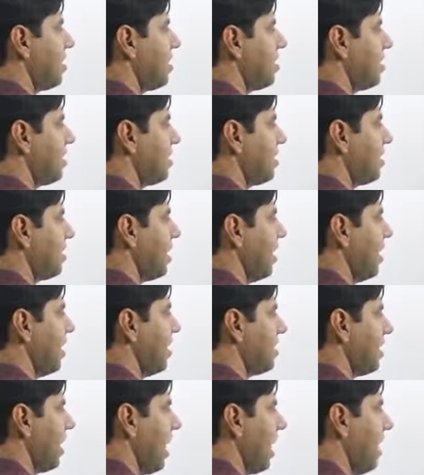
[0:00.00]
is written
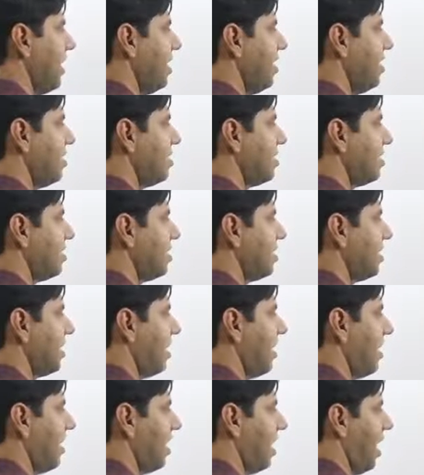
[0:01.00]
as
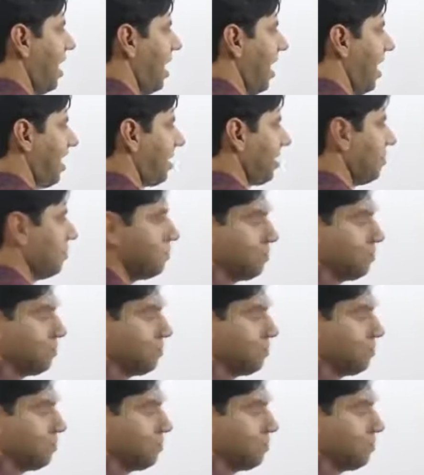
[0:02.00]
NCR.